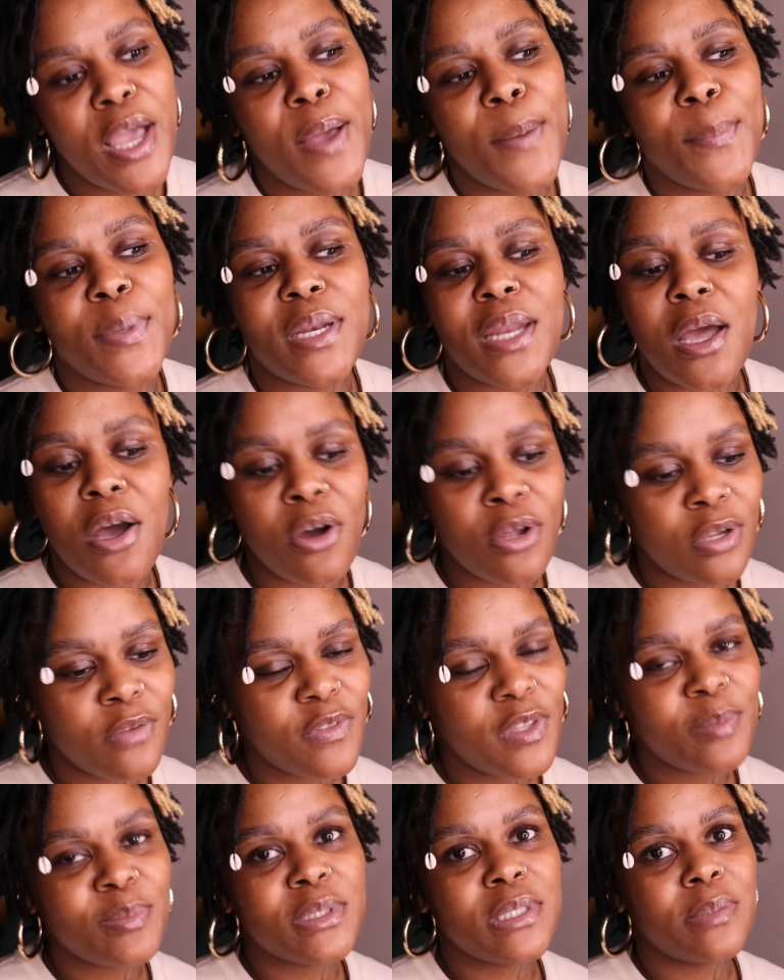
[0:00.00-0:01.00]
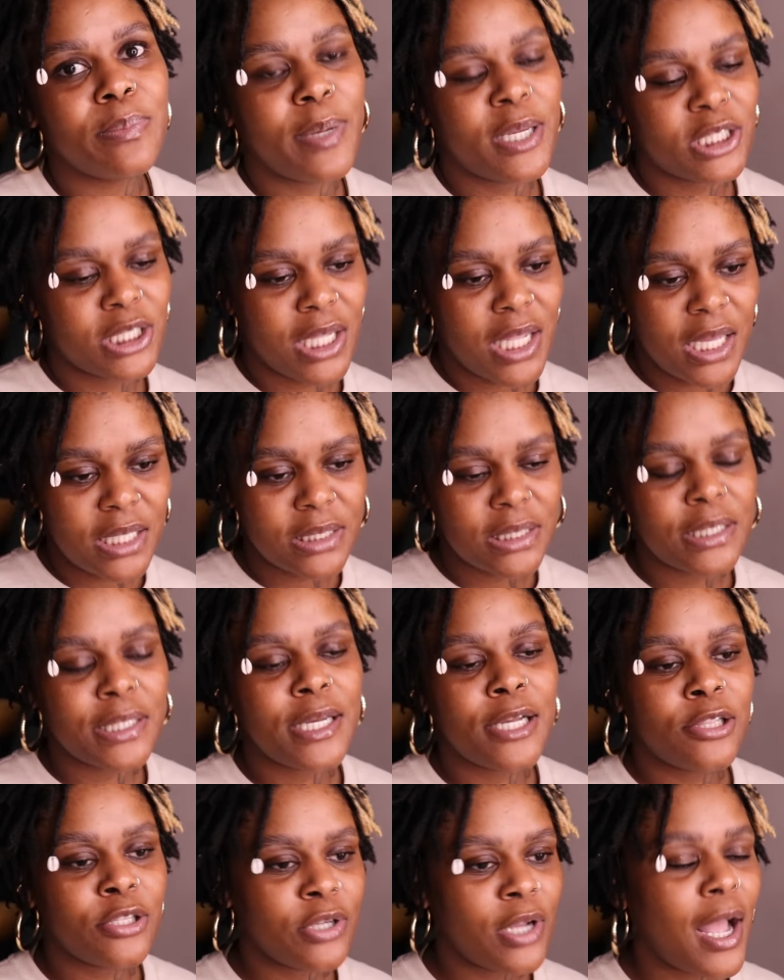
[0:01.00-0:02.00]
but not all of them specialize in
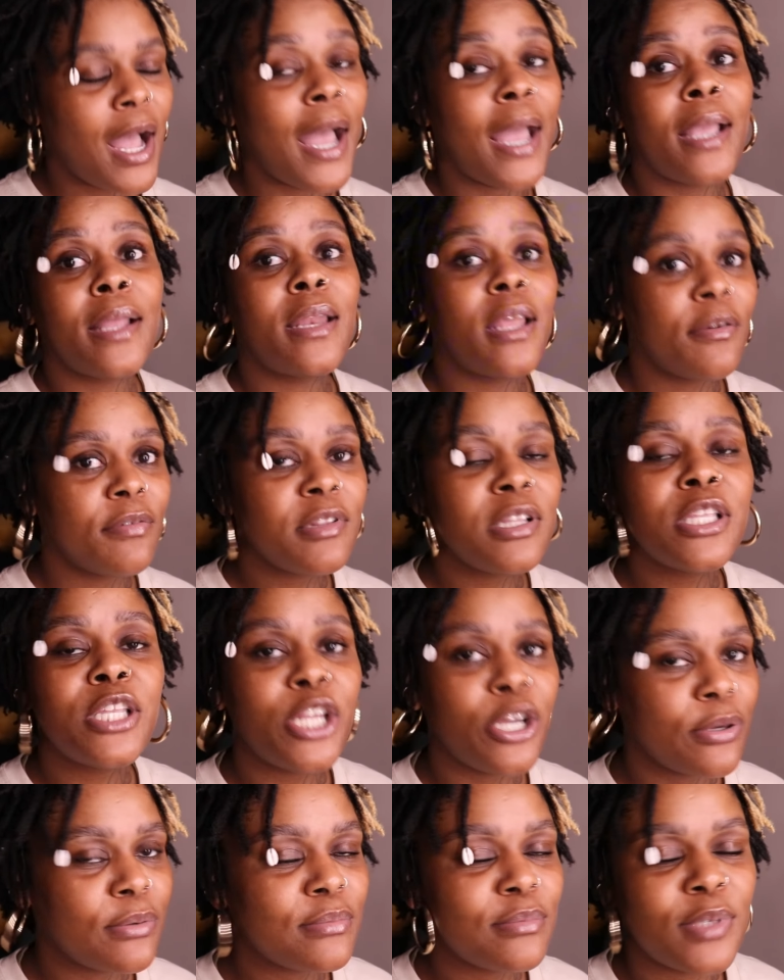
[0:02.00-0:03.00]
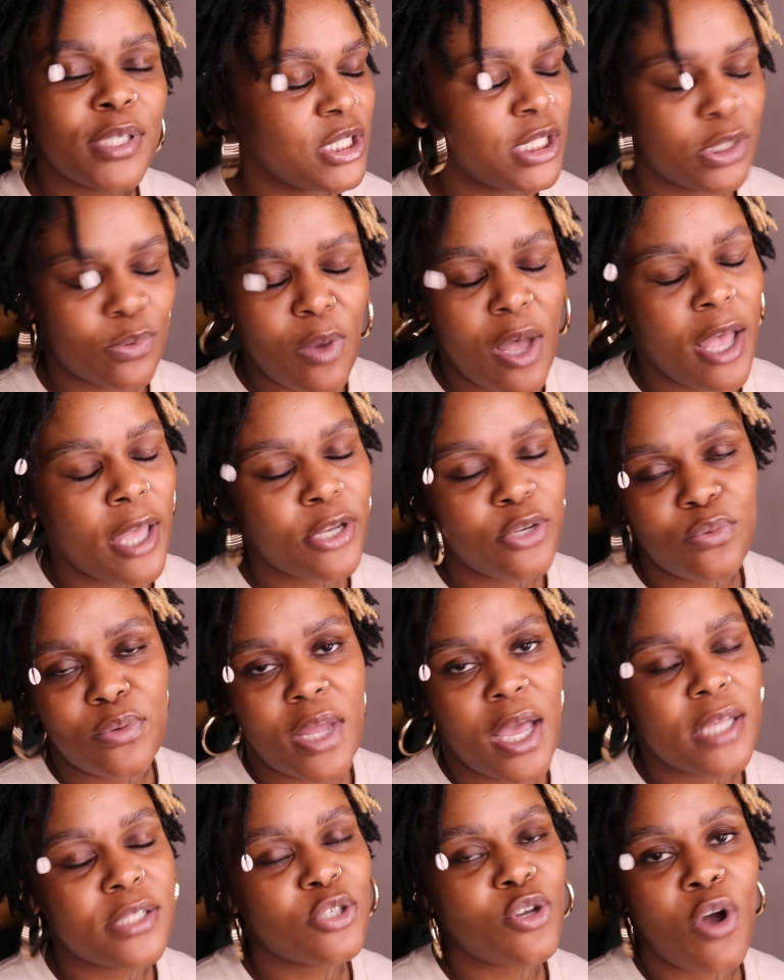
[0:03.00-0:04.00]
color. I definitely don't, which is why I do
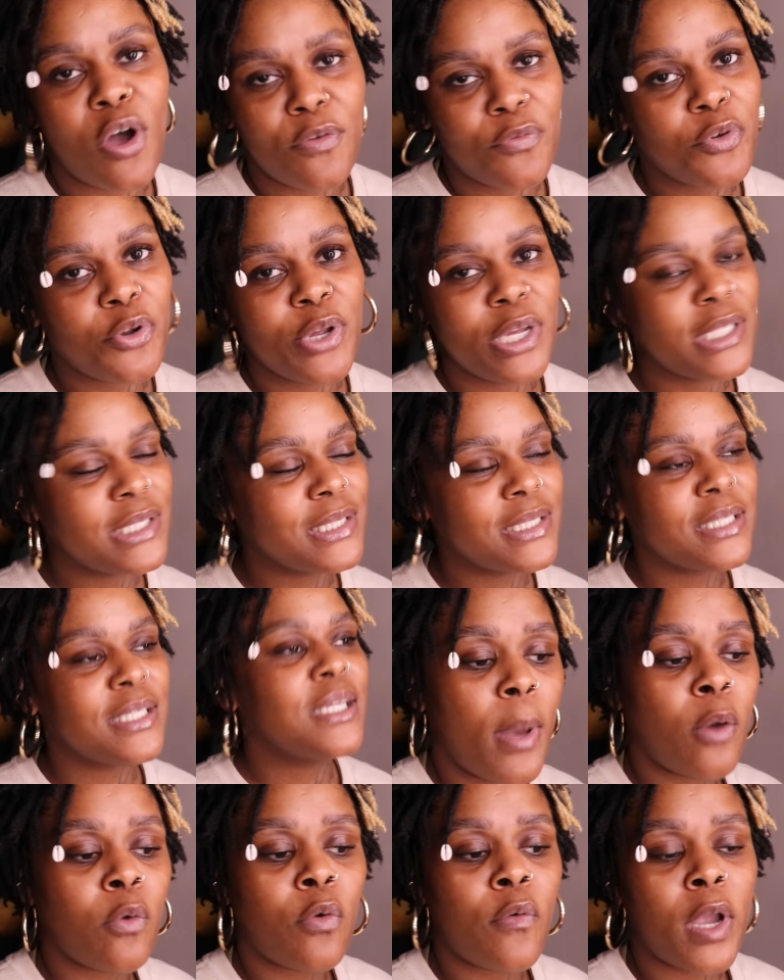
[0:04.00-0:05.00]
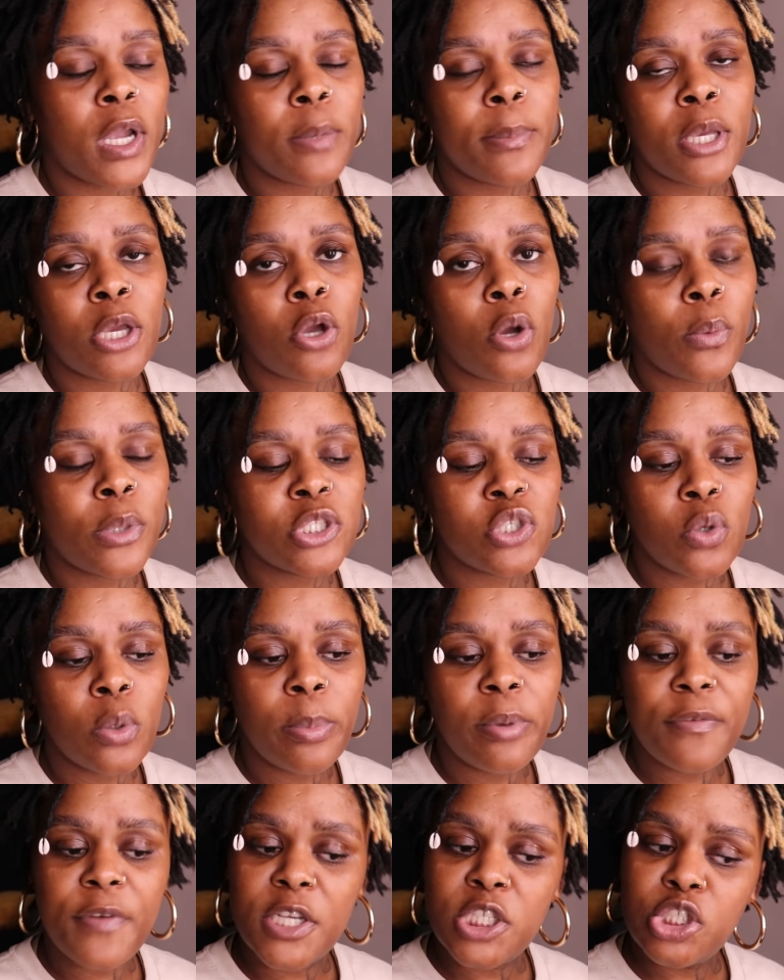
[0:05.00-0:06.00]
not offer it. I would recommend going to a
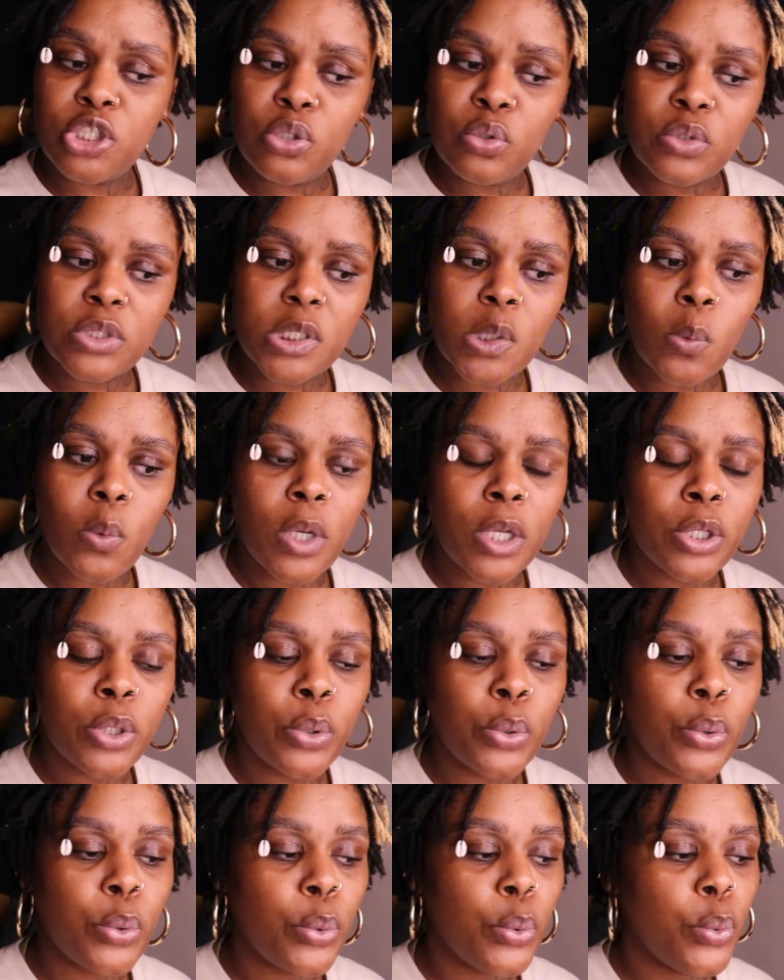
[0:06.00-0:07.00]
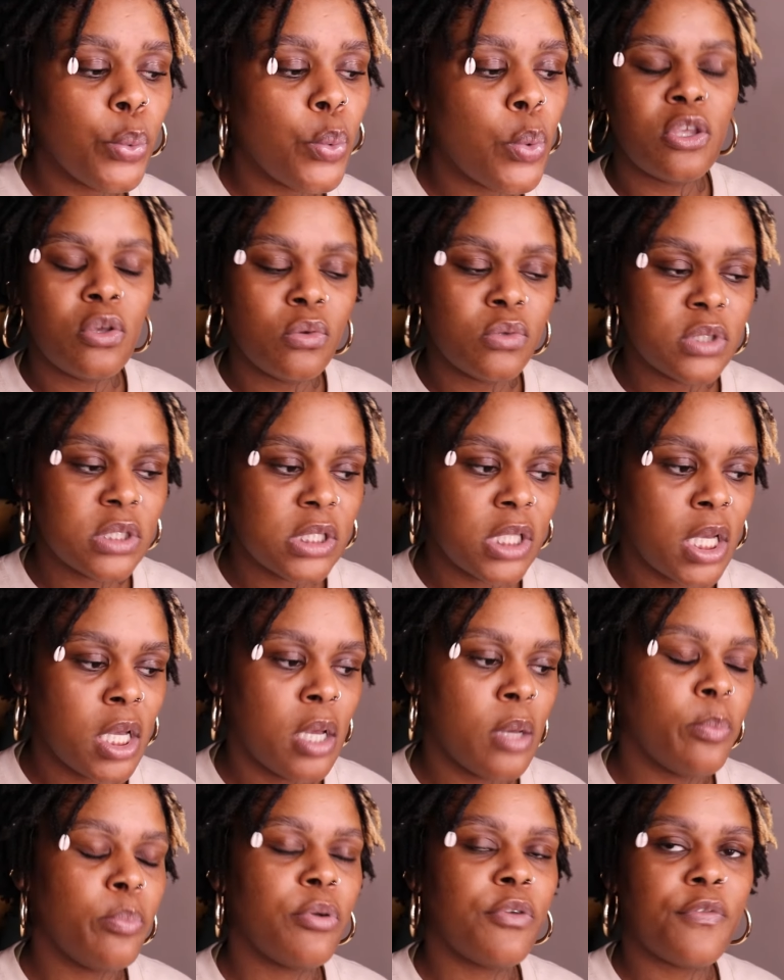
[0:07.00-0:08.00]
professional, someone who used
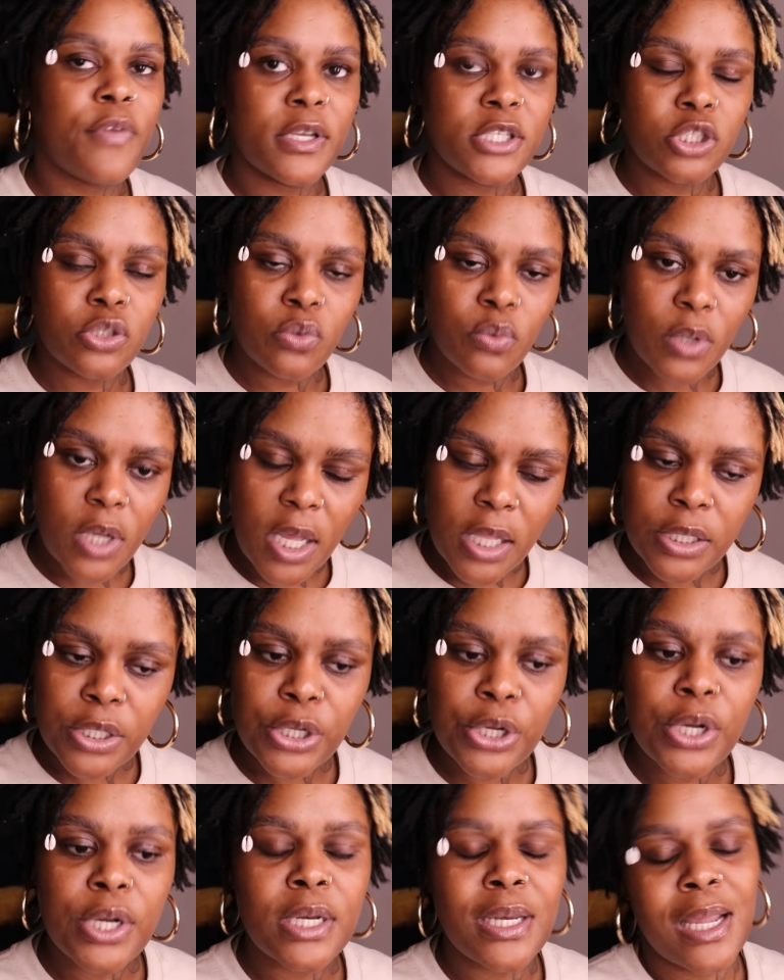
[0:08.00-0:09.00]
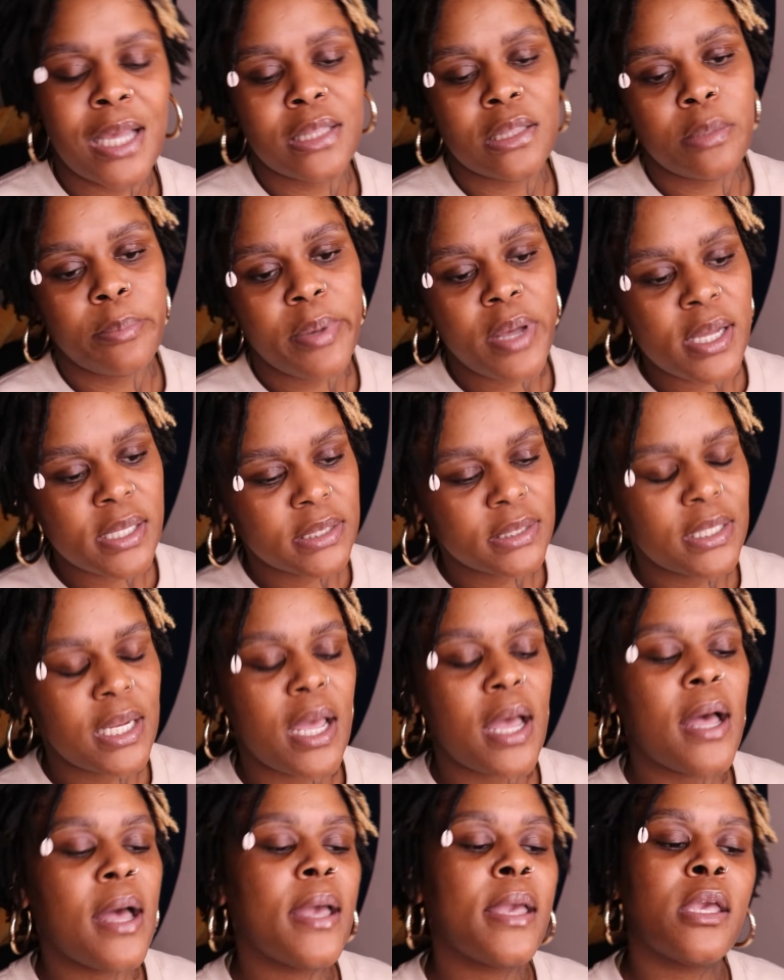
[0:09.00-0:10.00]
the professional color, not the box
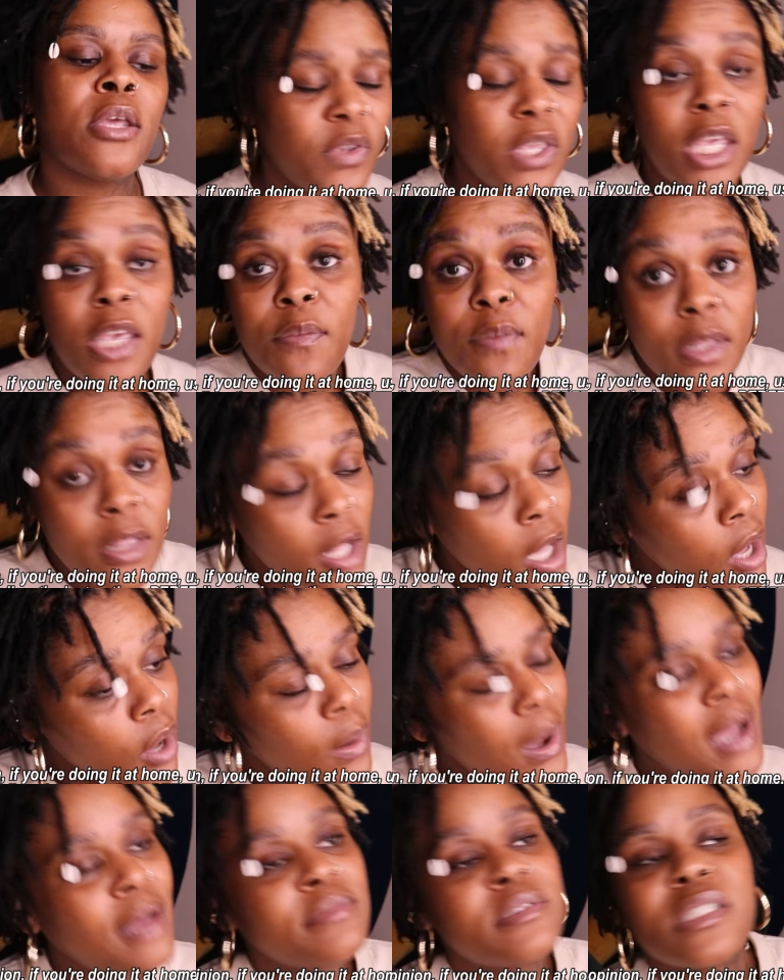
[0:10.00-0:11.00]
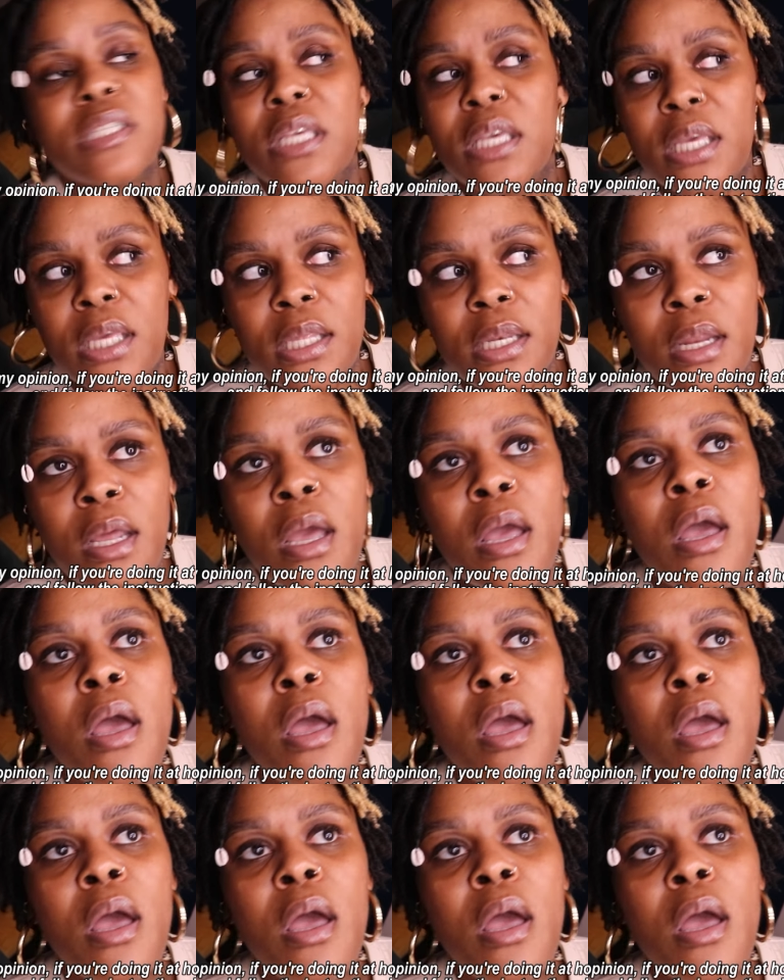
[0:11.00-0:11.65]
dye. Even though I've seen